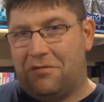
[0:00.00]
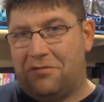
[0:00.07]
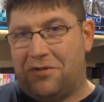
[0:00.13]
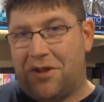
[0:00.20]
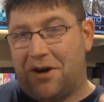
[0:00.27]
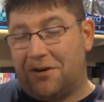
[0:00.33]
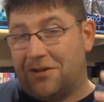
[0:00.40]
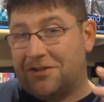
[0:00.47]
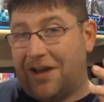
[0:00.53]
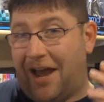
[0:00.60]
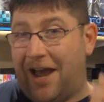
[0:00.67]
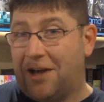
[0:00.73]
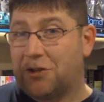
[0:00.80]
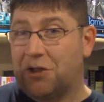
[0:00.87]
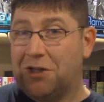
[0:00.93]
there's
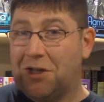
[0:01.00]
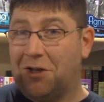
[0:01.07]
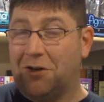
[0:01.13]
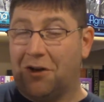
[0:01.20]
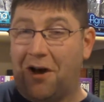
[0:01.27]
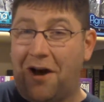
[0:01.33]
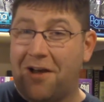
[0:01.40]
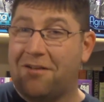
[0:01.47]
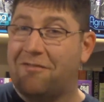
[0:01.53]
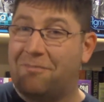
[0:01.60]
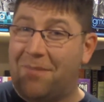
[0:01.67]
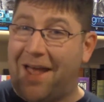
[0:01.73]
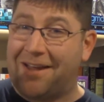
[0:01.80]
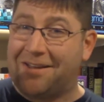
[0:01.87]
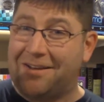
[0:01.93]
actually a lot of
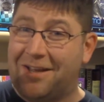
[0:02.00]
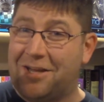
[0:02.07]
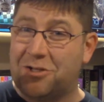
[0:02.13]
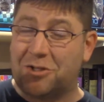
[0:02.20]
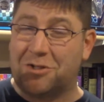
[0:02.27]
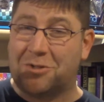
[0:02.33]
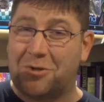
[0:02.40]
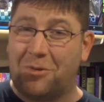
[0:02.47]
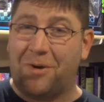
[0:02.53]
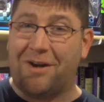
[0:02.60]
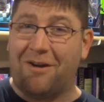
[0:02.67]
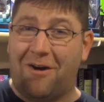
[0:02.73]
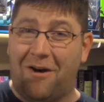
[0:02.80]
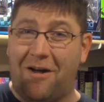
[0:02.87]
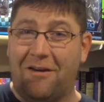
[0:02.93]
machinations going
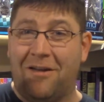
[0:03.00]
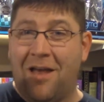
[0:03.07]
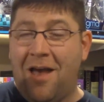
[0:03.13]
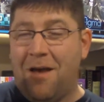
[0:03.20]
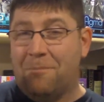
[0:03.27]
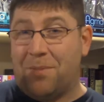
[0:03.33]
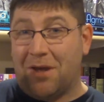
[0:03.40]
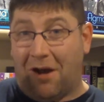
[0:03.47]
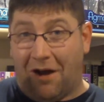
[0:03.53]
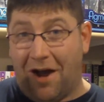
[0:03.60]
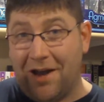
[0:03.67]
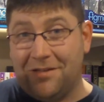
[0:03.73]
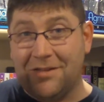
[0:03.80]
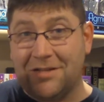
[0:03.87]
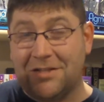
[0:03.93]
on
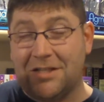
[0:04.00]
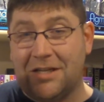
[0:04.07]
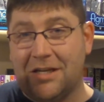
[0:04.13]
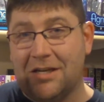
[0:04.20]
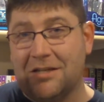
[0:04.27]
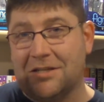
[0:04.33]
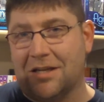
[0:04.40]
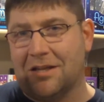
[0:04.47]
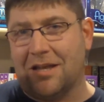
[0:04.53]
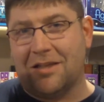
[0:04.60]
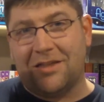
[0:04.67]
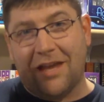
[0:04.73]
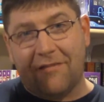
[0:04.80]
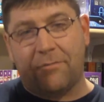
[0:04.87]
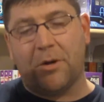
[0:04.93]
behind the scenes, and
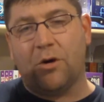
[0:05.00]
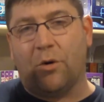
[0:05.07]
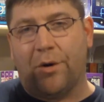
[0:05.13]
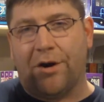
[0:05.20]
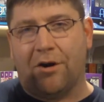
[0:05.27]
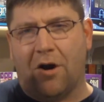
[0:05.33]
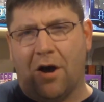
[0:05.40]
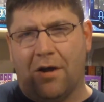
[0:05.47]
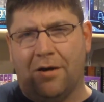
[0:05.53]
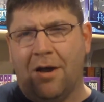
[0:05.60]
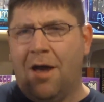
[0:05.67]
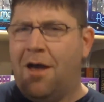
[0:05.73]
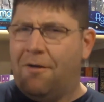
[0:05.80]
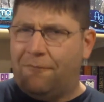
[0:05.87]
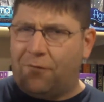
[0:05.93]
that they've been going on
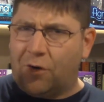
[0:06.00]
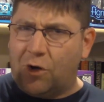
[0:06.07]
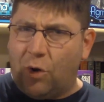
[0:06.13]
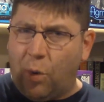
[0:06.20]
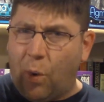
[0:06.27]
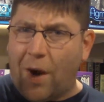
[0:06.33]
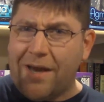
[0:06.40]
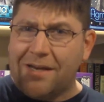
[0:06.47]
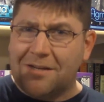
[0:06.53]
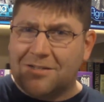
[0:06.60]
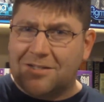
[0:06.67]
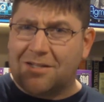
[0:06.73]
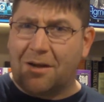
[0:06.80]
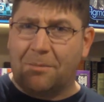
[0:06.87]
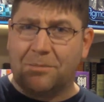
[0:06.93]
for quite
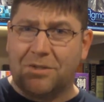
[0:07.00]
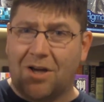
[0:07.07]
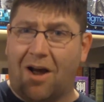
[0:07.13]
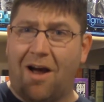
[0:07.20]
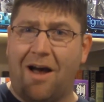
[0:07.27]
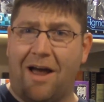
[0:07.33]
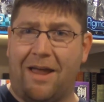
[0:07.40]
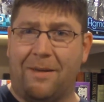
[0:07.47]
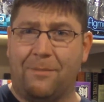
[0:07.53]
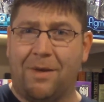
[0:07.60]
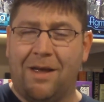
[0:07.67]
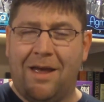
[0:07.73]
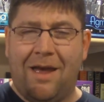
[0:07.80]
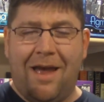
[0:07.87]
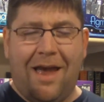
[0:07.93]
some time,
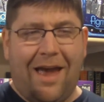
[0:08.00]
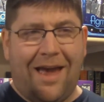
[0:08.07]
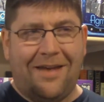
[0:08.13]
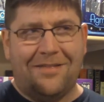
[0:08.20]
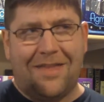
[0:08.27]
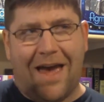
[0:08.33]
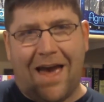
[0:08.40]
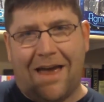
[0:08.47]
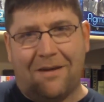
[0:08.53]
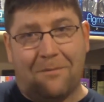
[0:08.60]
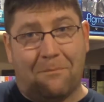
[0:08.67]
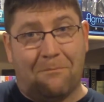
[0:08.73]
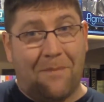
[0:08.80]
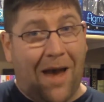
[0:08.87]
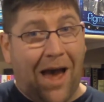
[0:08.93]
and
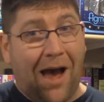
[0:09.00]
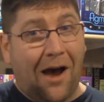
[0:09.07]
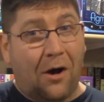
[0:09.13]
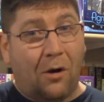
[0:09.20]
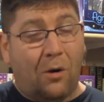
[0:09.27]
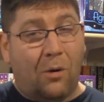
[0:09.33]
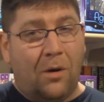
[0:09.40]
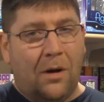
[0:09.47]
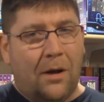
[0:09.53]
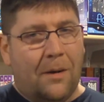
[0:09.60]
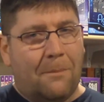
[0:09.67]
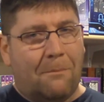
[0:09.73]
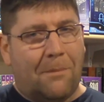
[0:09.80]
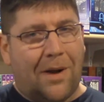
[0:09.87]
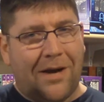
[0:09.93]
that Mao
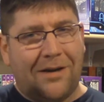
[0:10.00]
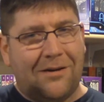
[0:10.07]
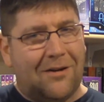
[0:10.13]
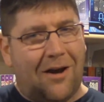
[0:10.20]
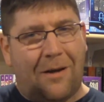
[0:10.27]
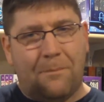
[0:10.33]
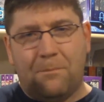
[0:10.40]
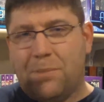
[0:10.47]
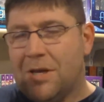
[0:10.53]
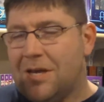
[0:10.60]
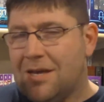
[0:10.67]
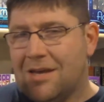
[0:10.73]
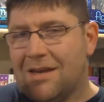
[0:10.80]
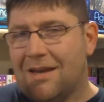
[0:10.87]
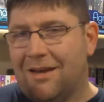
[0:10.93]
might not
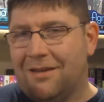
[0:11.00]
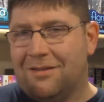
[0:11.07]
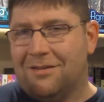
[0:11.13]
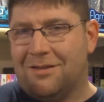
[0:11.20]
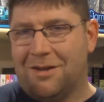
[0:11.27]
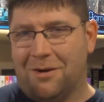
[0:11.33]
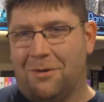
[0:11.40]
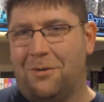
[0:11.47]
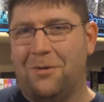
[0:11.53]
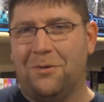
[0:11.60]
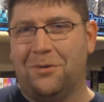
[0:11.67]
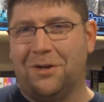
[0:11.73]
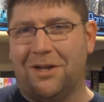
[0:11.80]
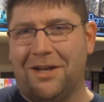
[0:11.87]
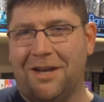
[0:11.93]
be the
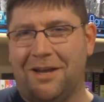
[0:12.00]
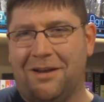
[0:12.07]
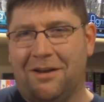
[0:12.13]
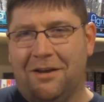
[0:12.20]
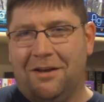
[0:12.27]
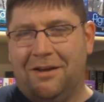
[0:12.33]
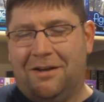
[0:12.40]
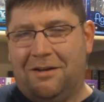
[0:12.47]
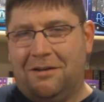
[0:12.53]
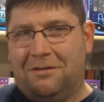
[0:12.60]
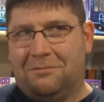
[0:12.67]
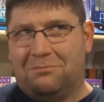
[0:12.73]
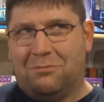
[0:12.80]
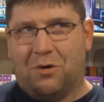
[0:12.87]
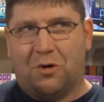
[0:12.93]
only
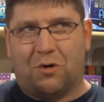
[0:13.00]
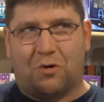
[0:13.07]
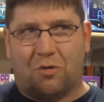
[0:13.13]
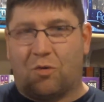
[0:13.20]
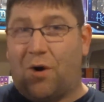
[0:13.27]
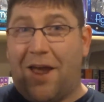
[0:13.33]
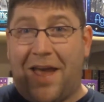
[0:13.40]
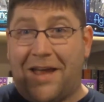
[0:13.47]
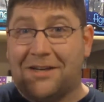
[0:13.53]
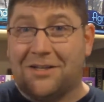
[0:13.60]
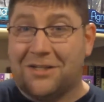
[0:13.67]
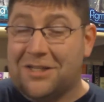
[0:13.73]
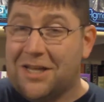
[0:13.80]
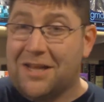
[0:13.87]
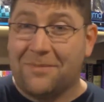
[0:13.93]

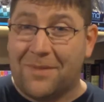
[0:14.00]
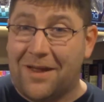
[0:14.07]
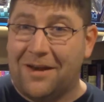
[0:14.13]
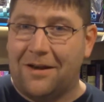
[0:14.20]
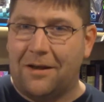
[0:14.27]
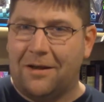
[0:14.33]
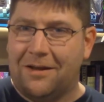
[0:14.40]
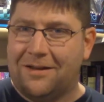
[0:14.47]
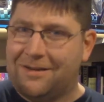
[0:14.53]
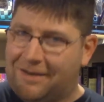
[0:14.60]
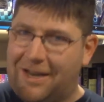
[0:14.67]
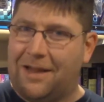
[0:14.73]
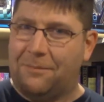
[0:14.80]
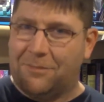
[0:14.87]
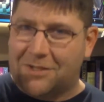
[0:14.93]
grand demon
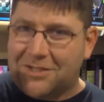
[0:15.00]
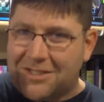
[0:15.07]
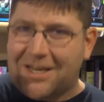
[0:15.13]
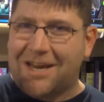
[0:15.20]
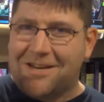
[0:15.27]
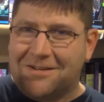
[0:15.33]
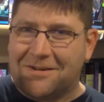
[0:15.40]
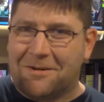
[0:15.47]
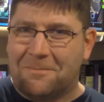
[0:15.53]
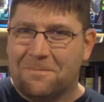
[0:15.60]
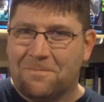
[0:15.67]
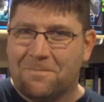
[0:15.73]
named Satan.